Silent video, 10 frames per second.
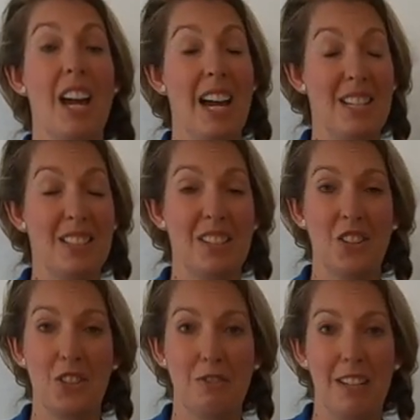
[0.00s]
and it's a
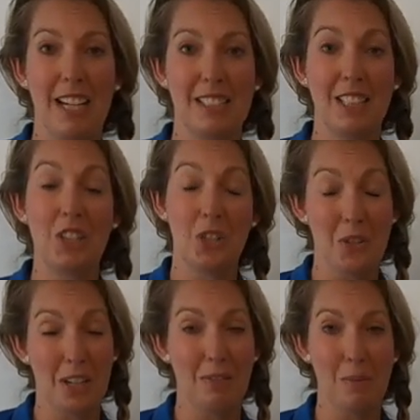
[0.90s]
nice relaxing,
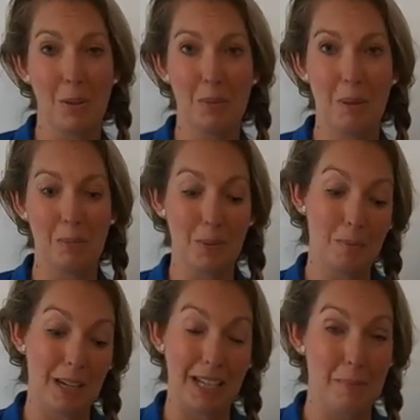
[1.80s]
usually for most people,
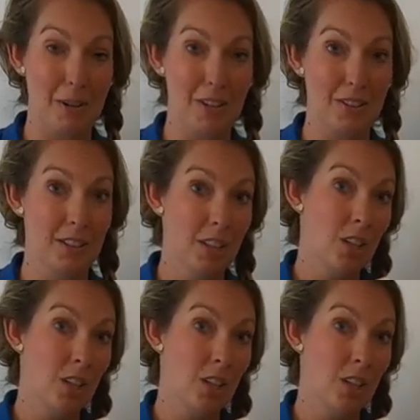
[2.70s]
being in a bath.